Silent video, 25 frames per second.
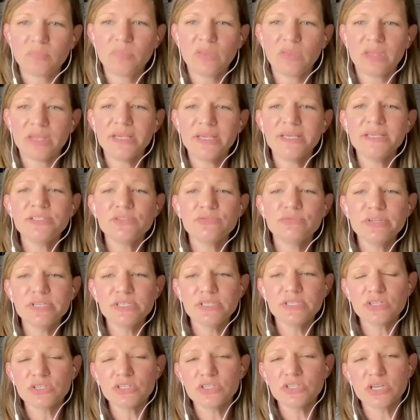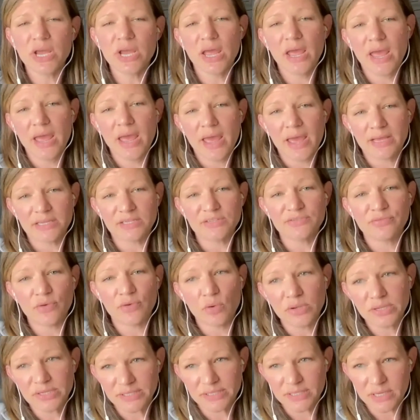His research has
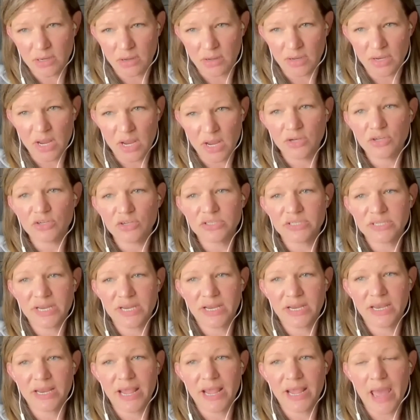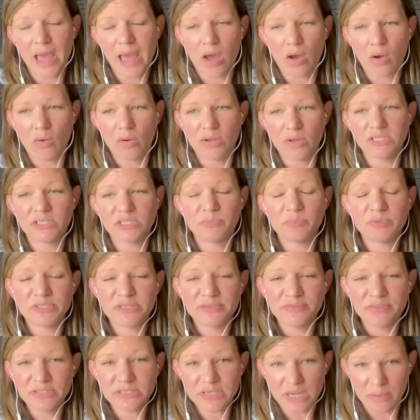focused on understanding how a
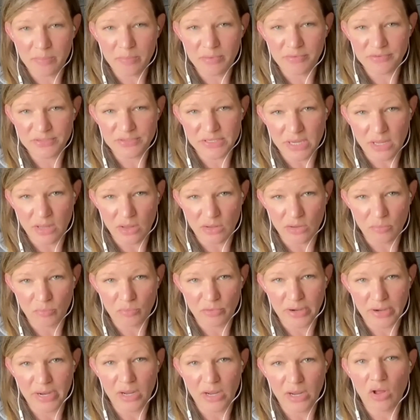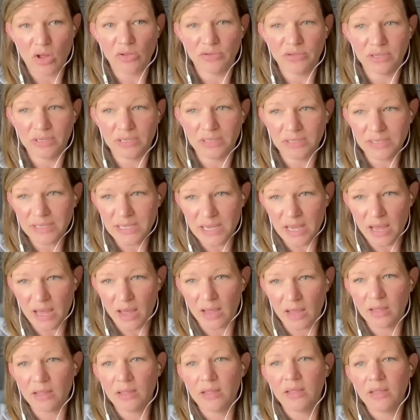specific type of cell in the brain called a
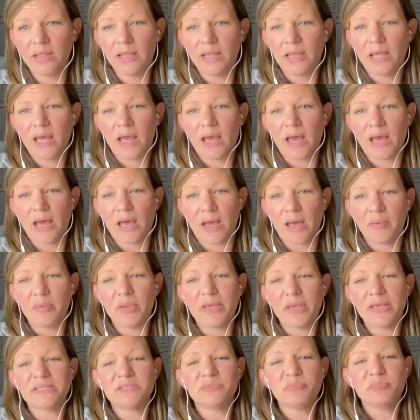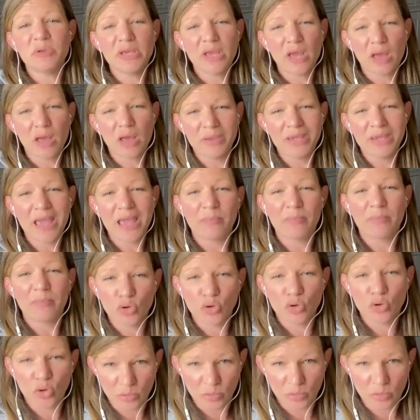glia is becoming
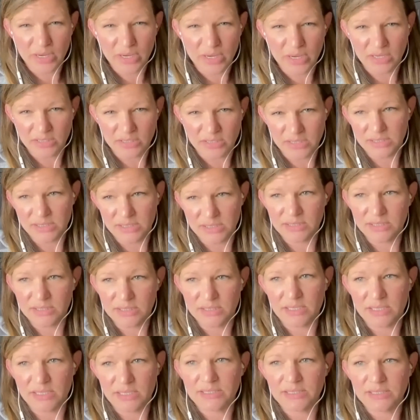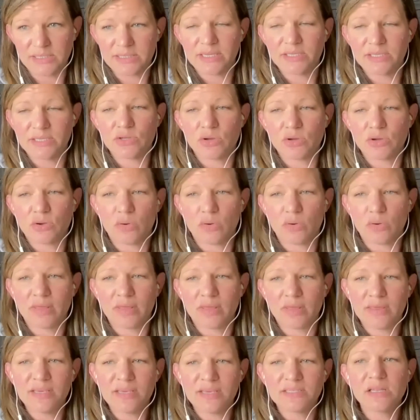abnormal in Huntington's disease. And so
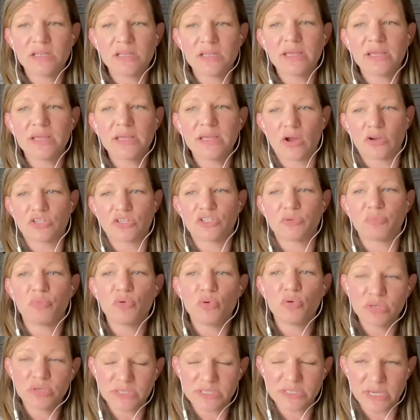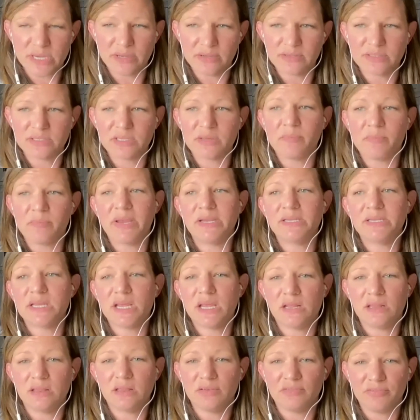these glia are support cells that
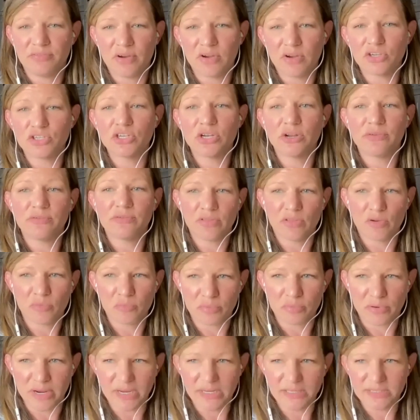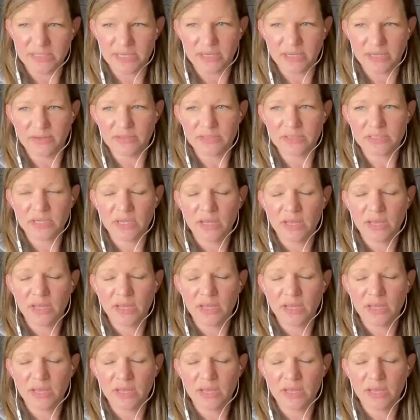maintain the function of other brain cells.